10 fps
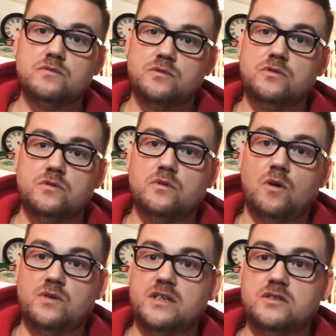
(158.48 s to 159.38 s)
who
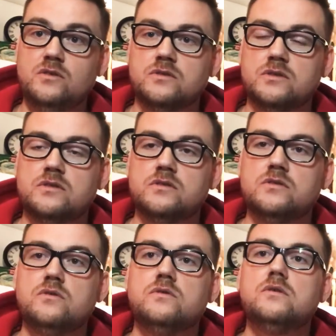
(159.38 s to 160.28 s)
already sews.
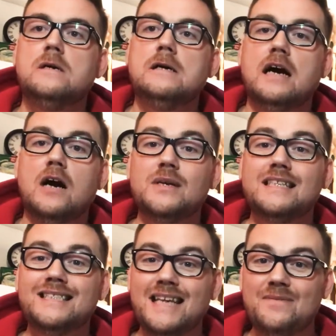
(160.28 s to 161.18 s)
So I went
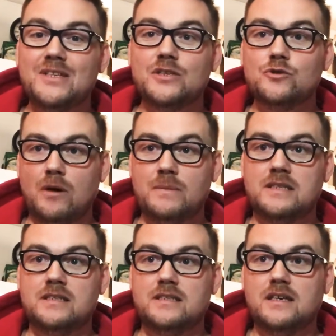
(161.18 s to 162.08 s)
to David
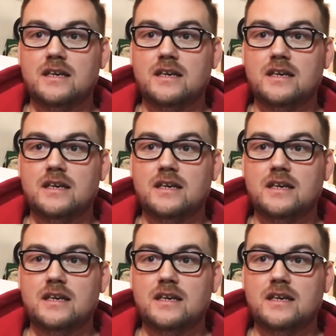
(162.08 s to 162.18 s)
Drummond